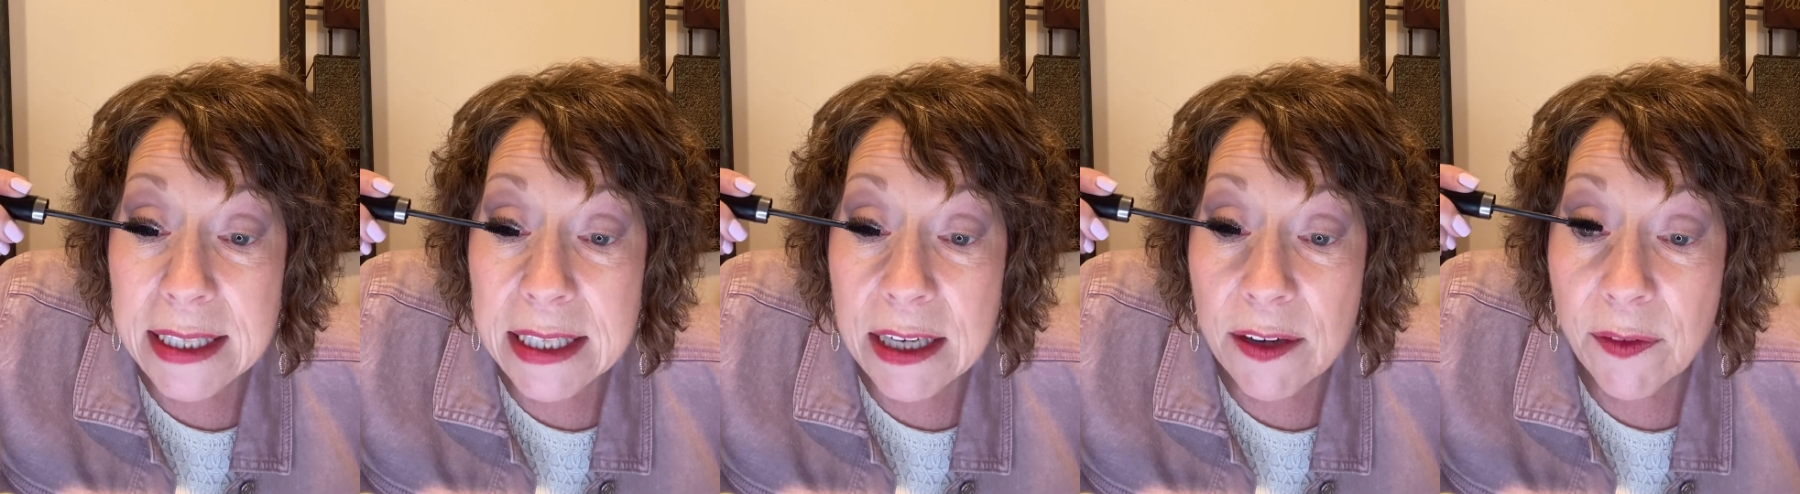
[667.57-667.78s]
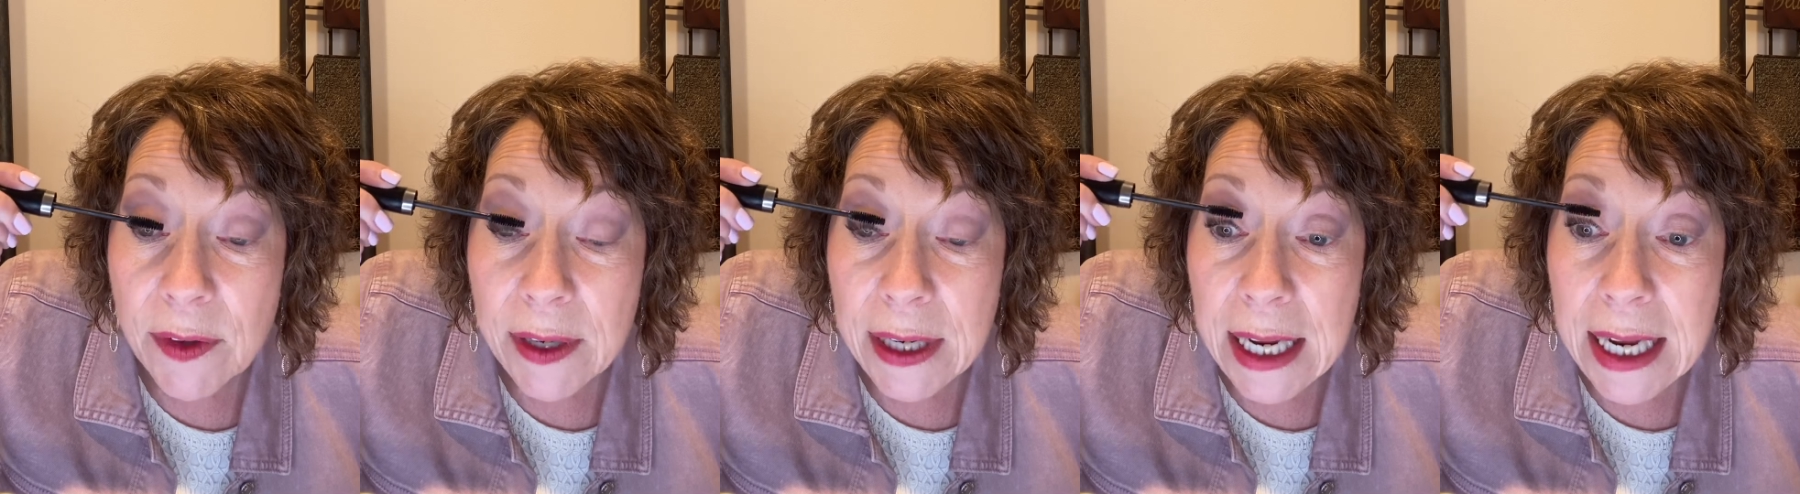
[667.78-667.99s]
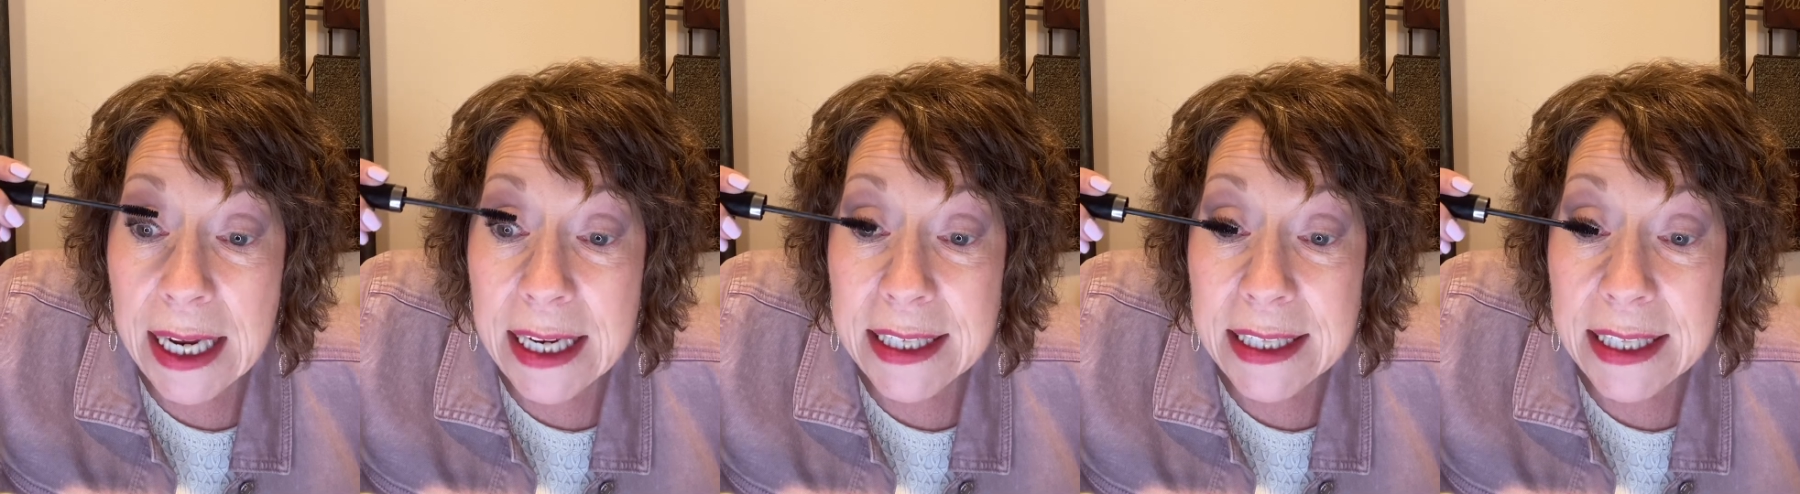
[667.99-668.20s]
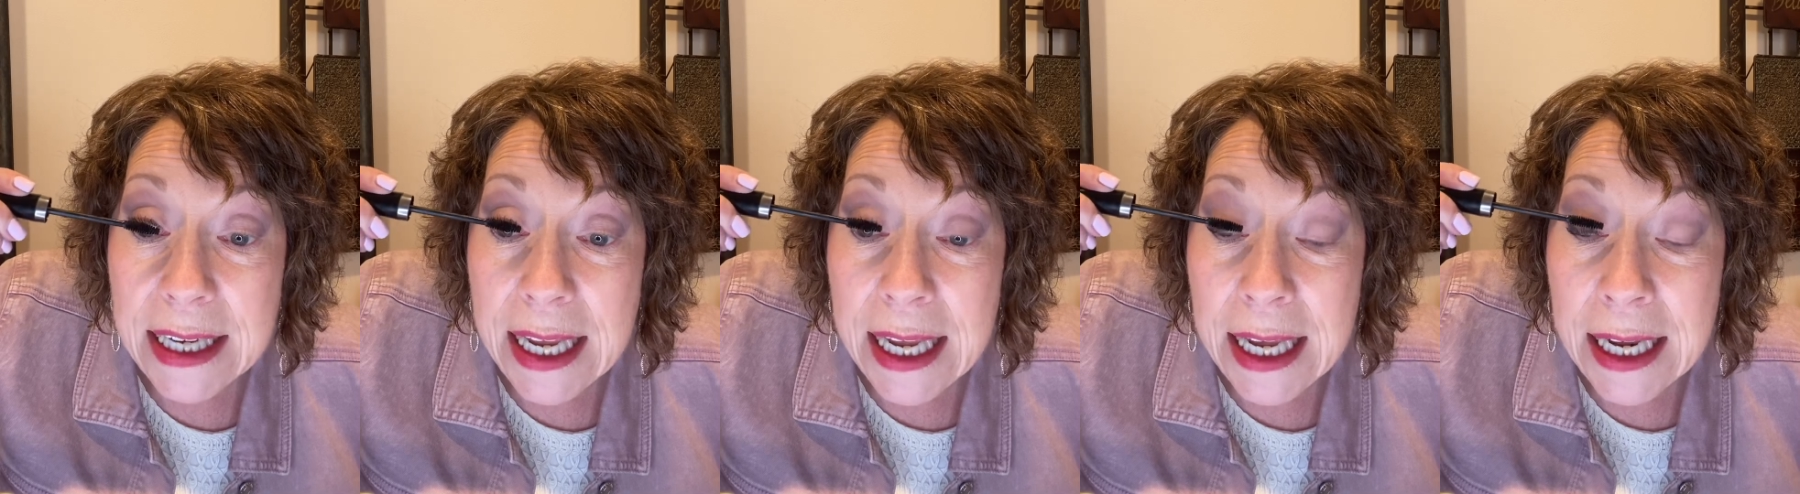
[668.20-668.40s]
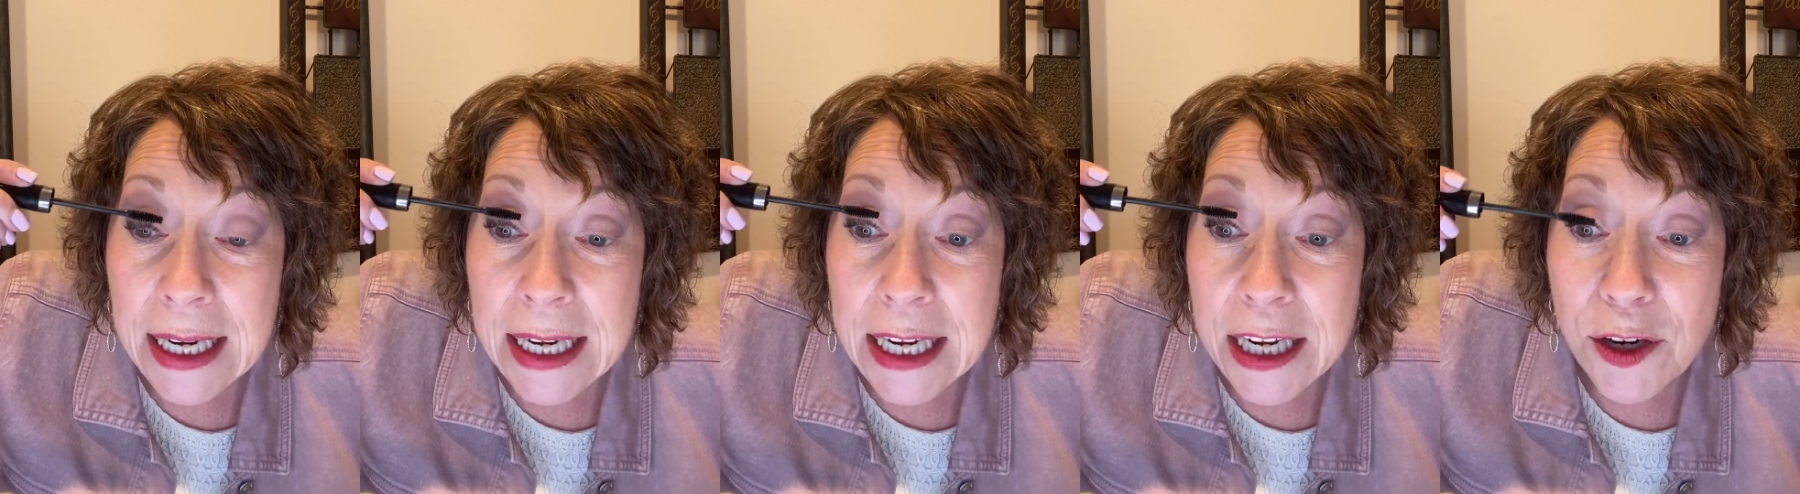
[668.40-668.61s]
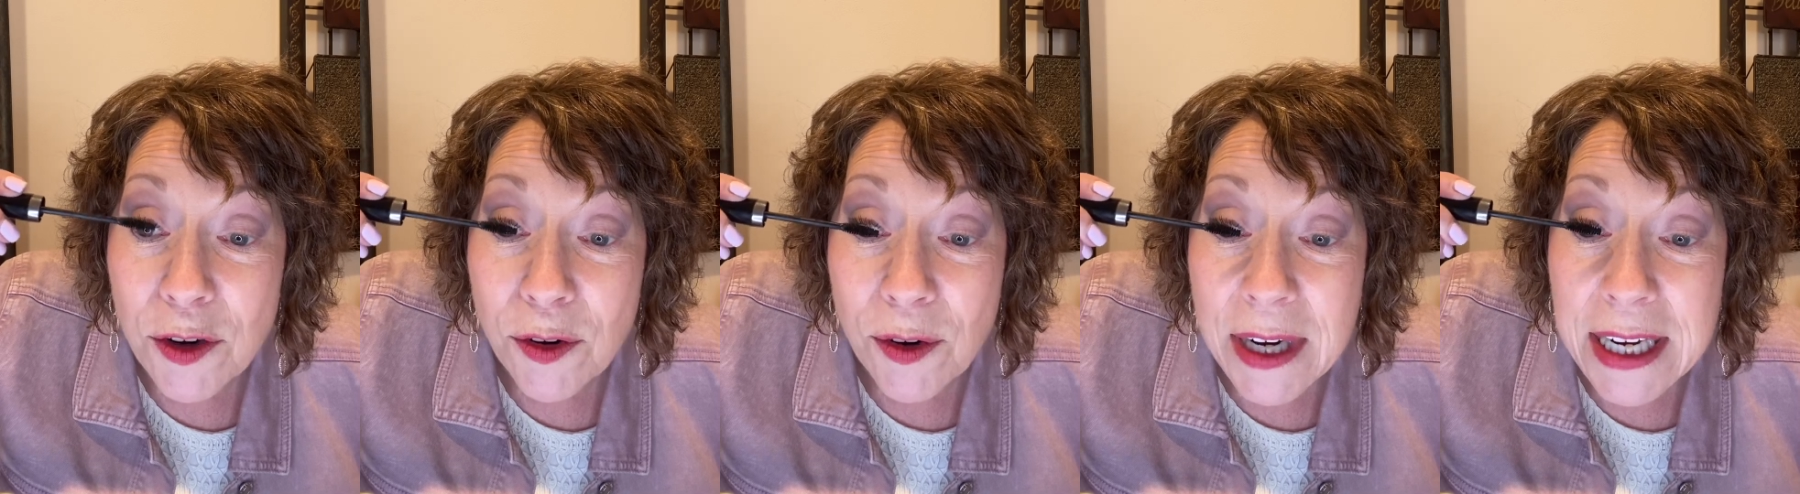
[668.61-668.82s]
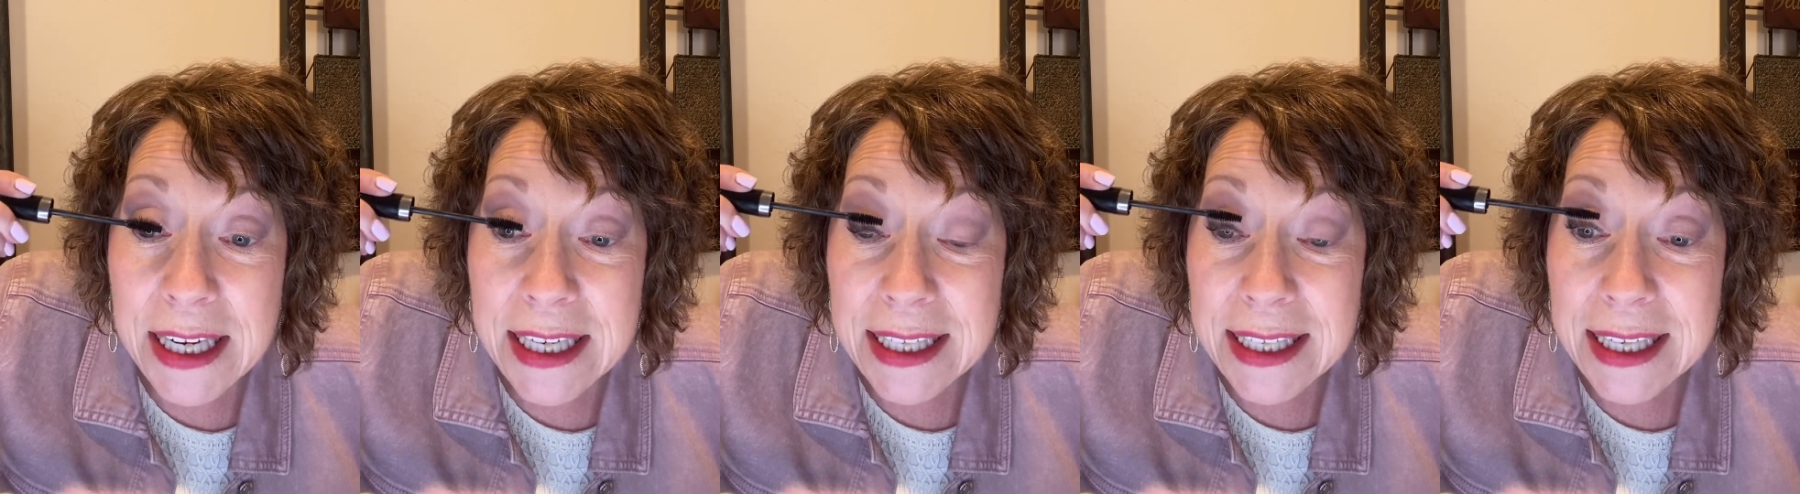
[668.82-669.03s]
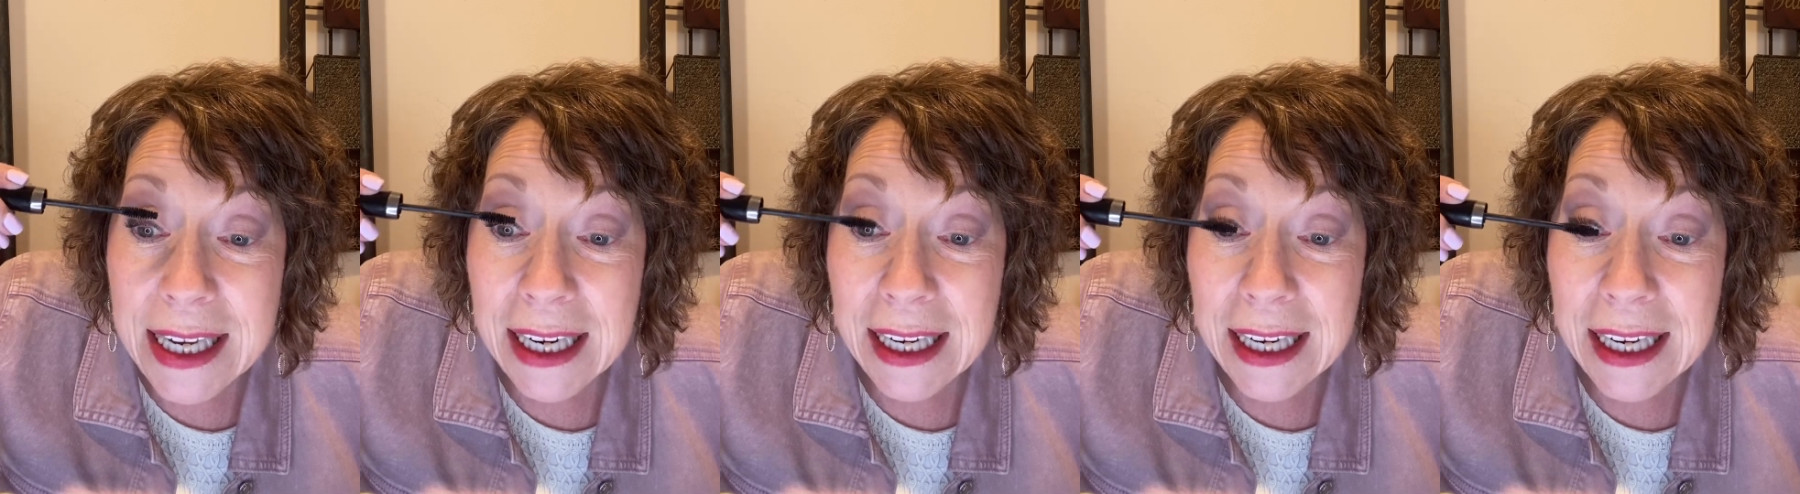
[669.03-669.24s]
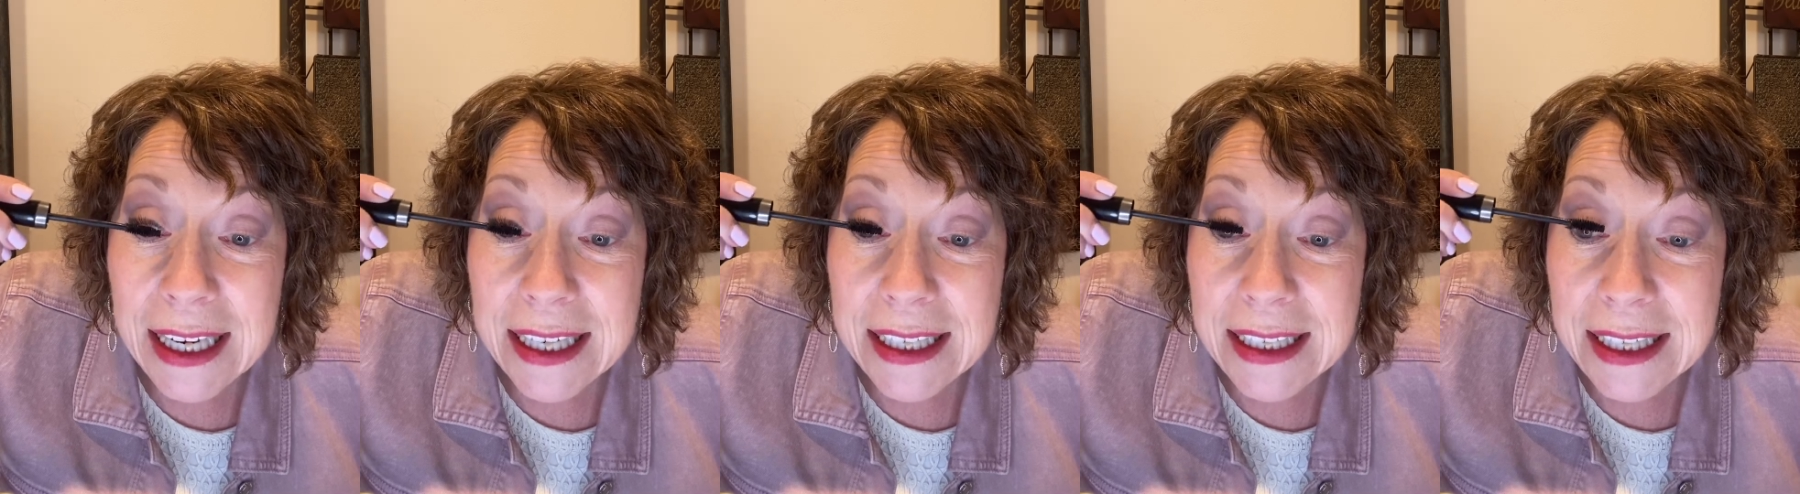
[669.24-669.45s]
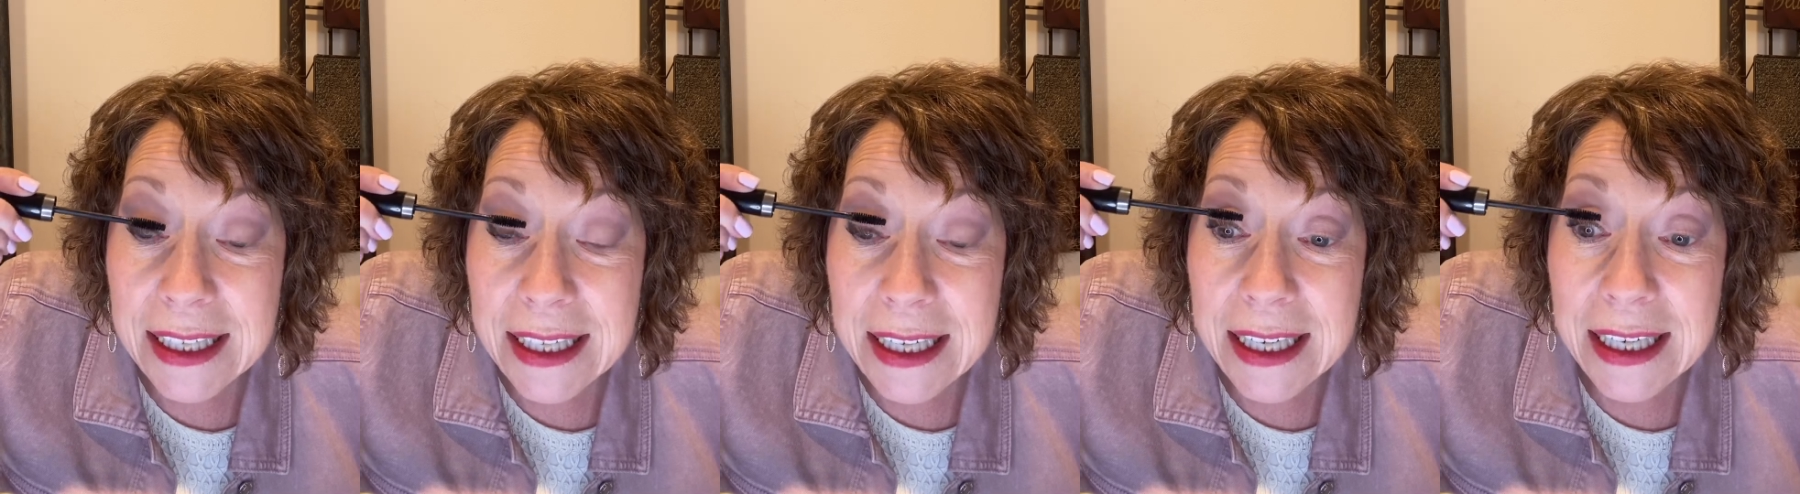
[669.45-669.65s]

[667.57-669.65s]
if it has any grease in it,